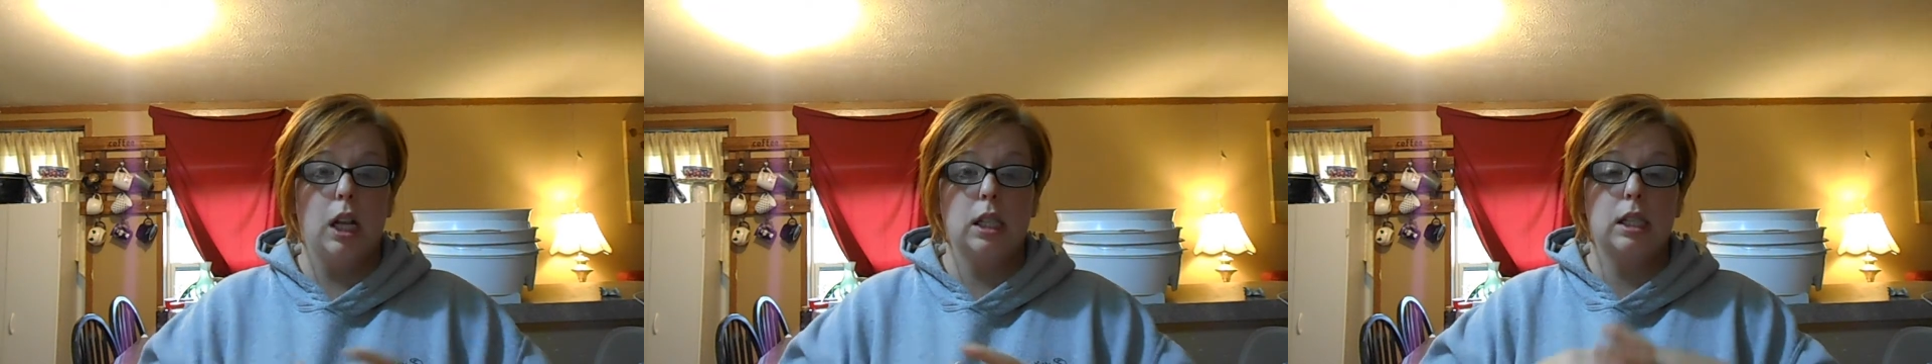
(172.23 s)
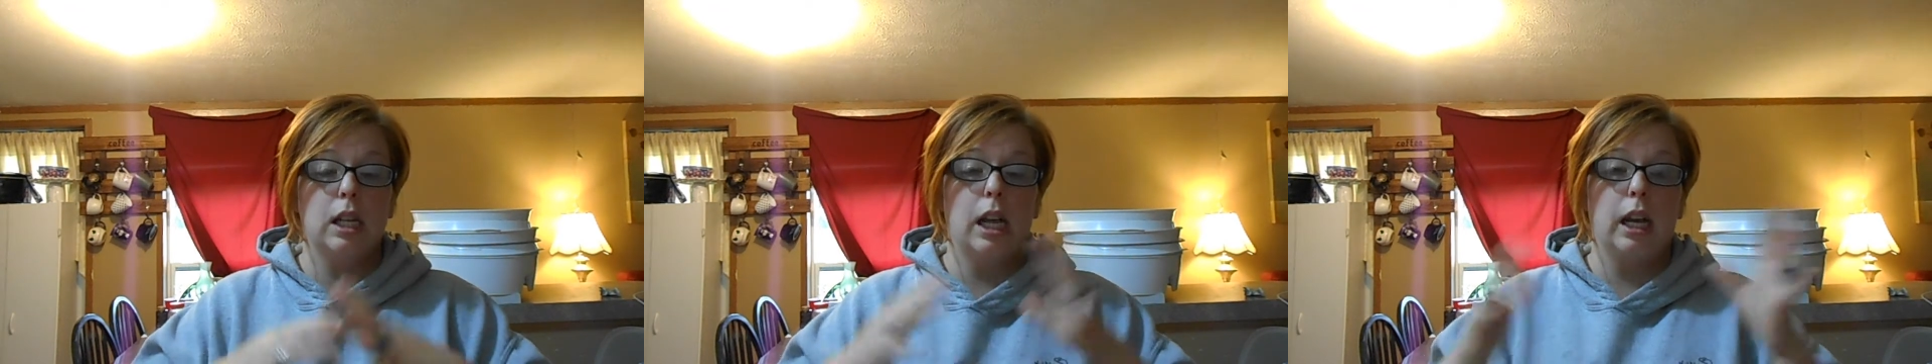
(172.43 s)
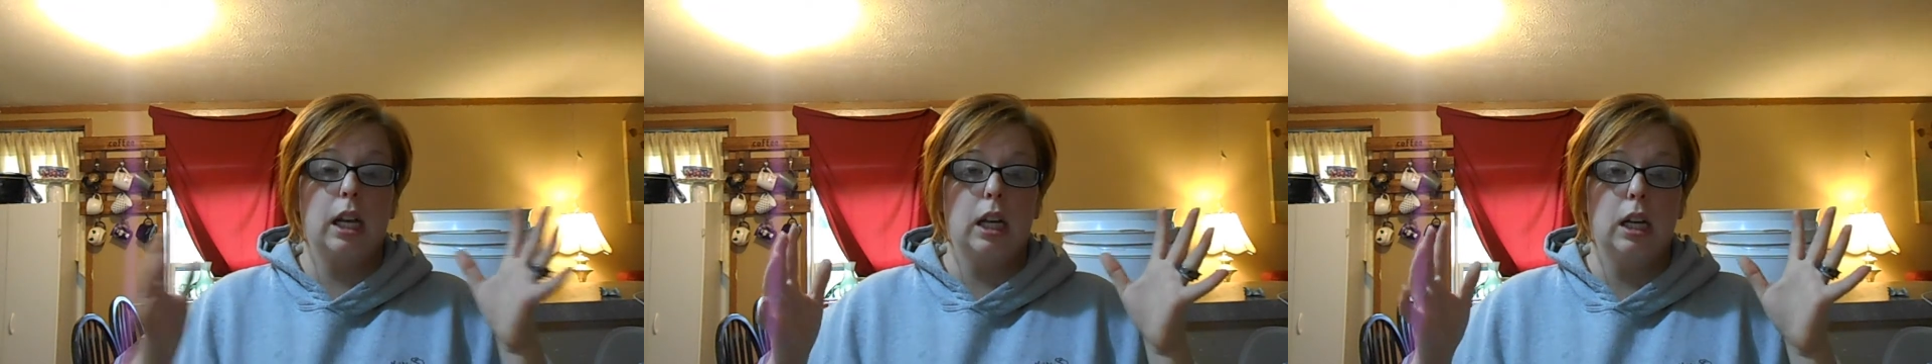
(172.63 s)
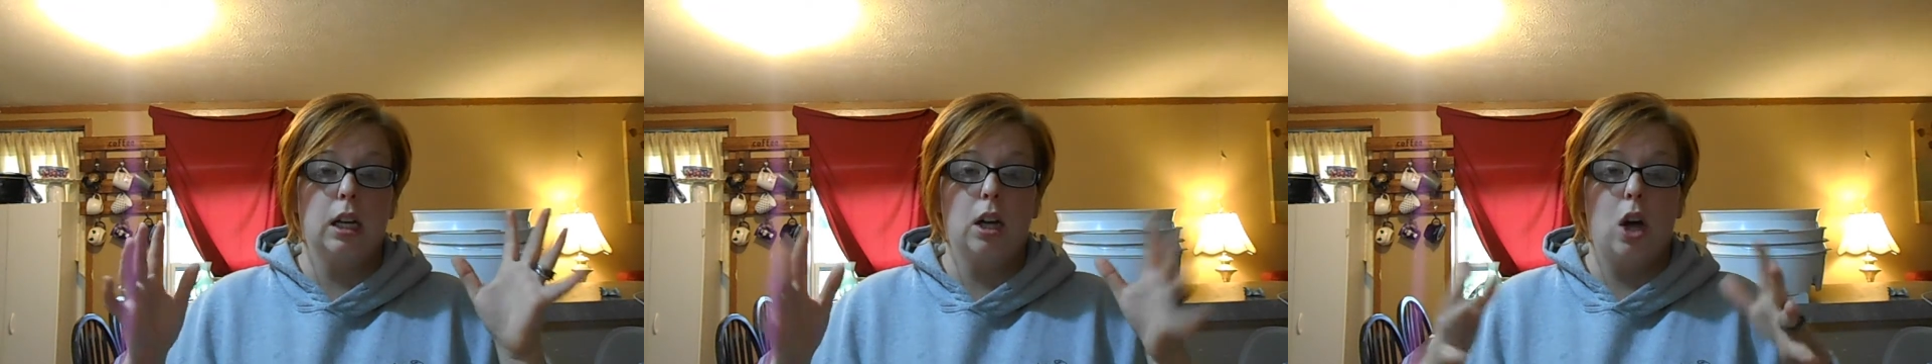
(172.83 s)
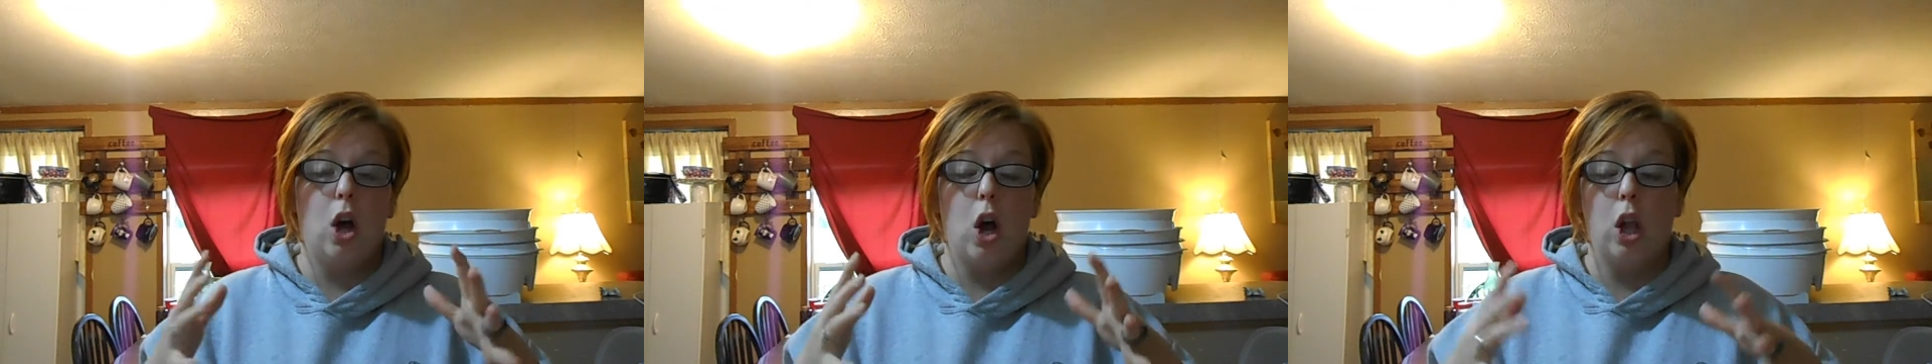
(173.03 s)
It's like
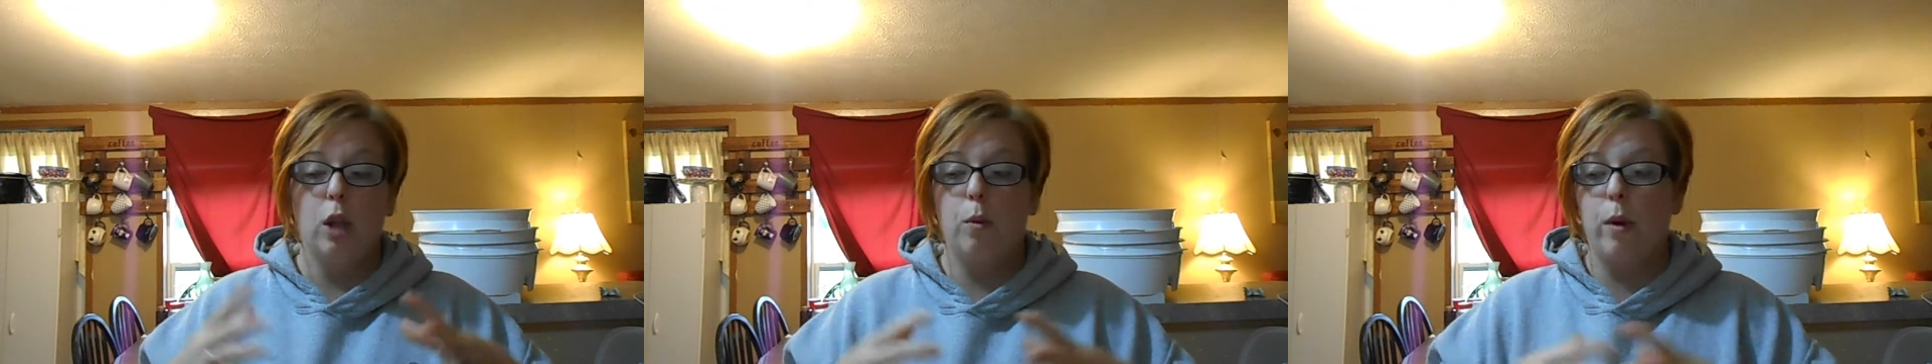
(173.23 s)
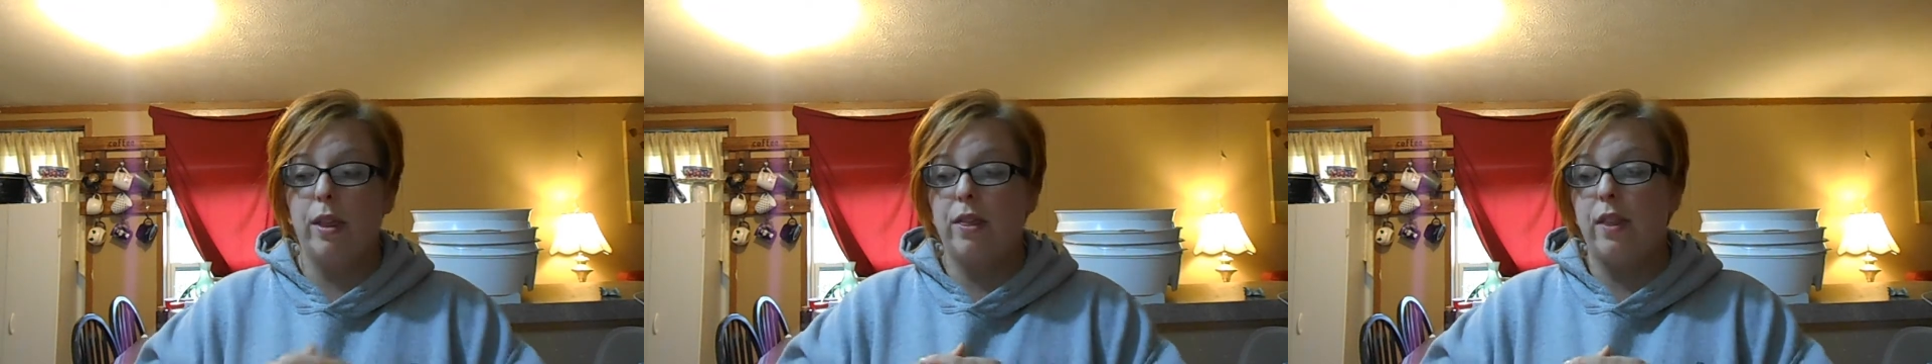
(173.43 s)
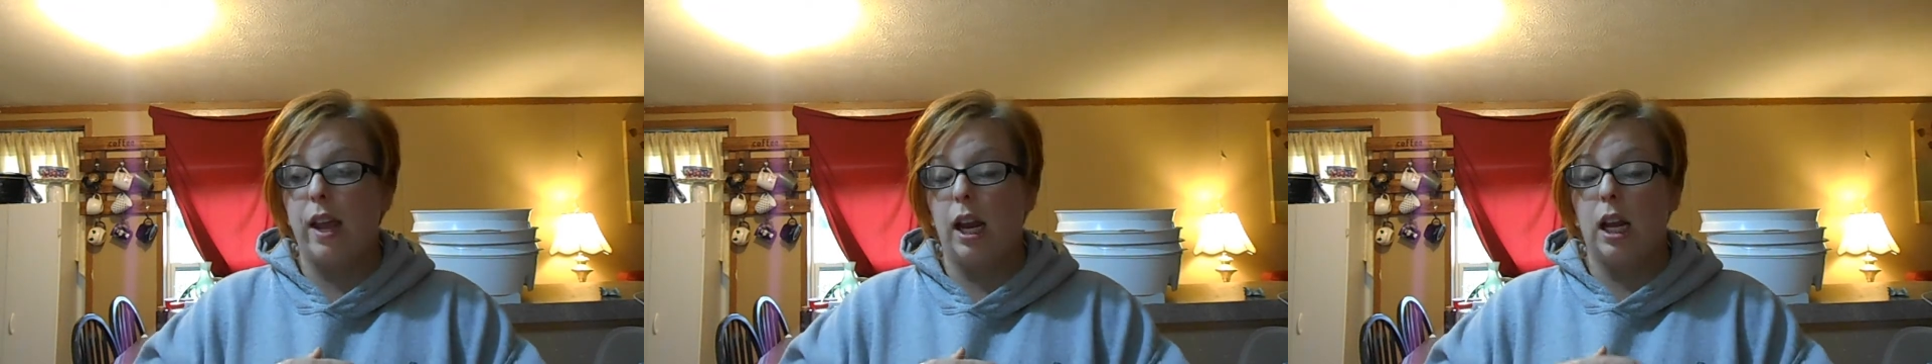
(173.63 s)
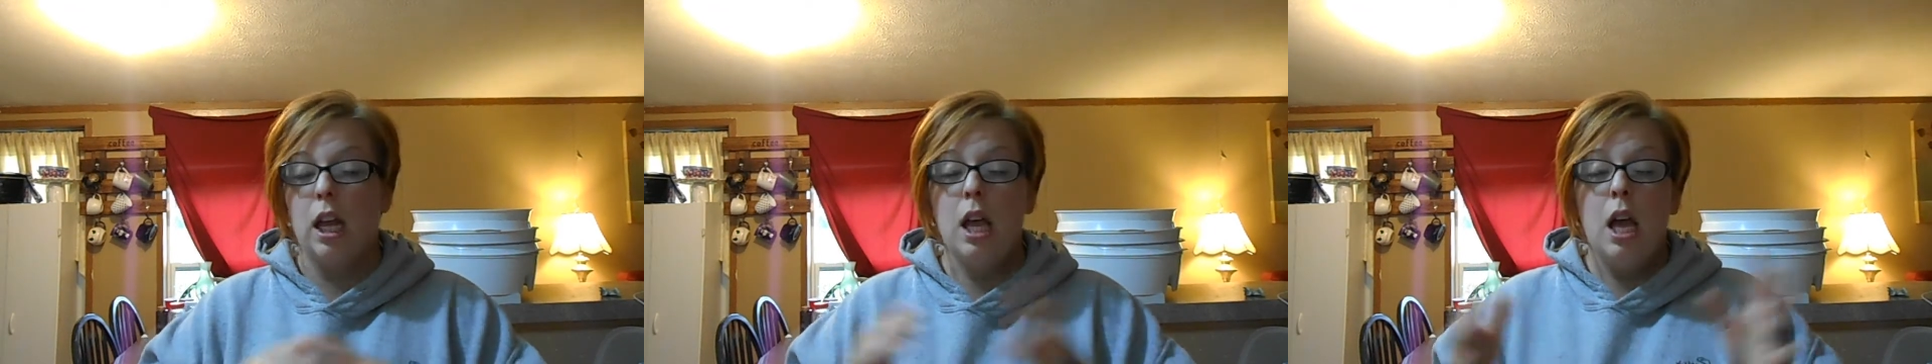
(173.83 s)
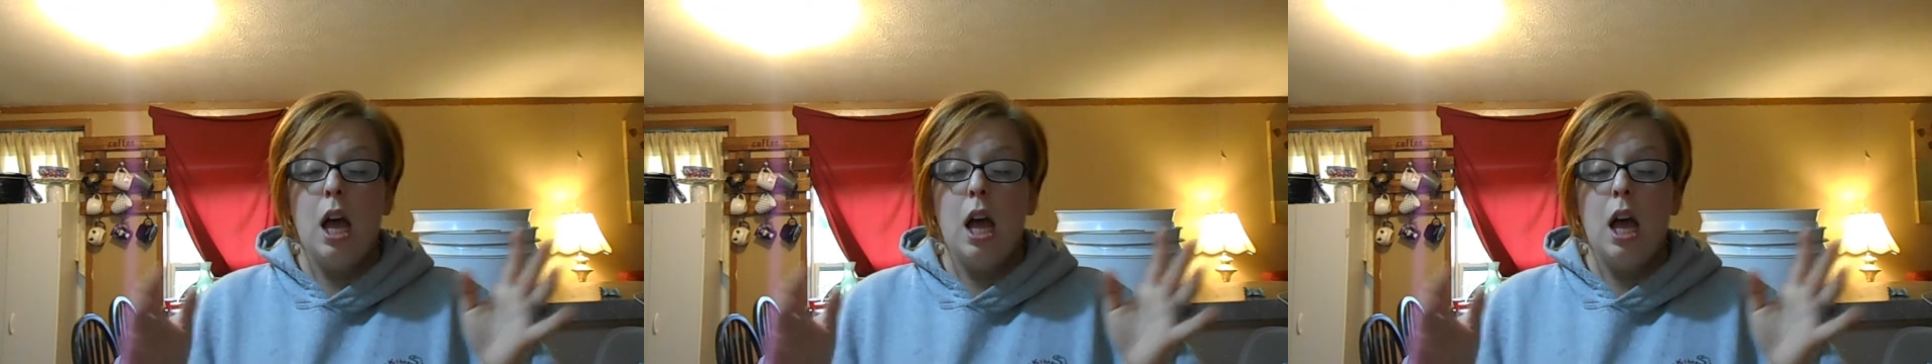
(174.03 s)
a all-in-one thing.